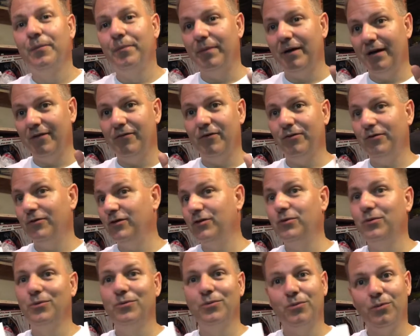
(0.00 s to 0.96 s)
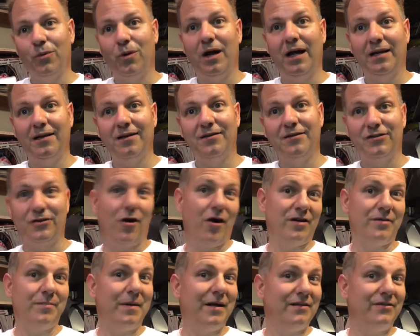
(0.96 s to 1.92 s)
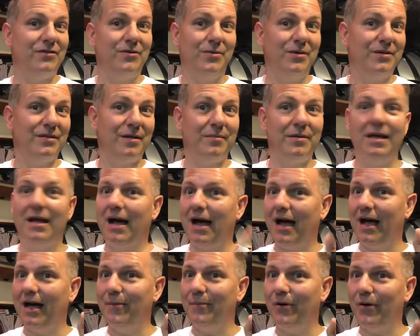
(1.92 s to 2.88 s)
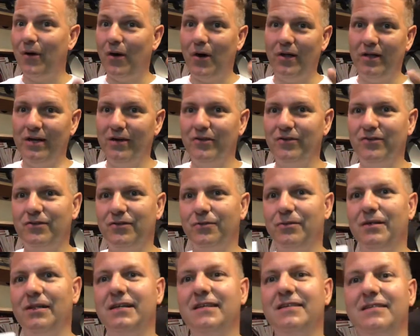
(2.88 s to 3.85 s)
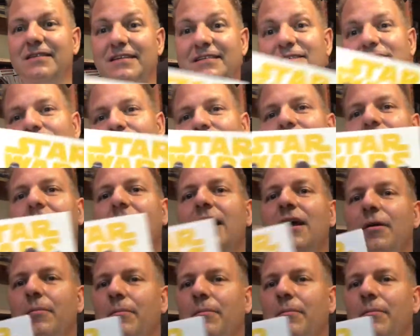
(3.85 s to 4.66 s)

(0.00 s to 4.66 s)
But if you do want to talk about doing something, I am all ears to at least listen to it.